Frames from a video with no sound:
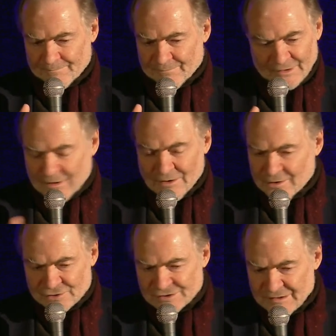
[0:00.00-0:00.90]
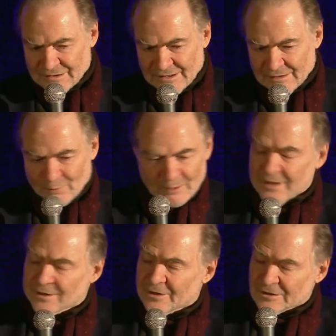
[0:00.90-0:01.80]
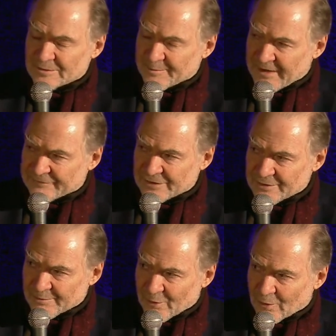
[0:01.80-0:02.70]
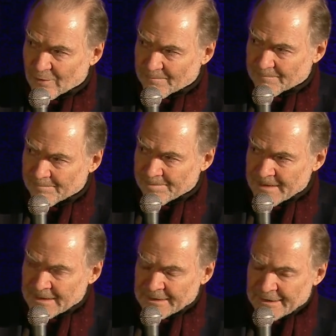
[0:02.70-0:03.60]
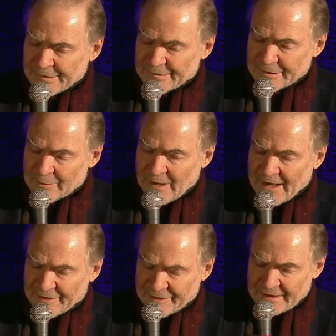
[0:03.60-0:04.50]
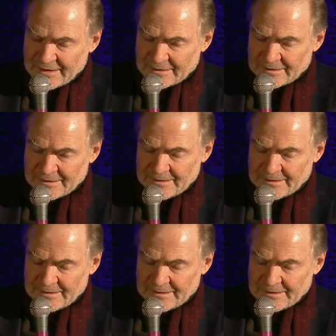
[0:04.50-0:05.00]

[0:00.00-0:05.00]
the conclusion is clear. We in Europe have to do more. So I think,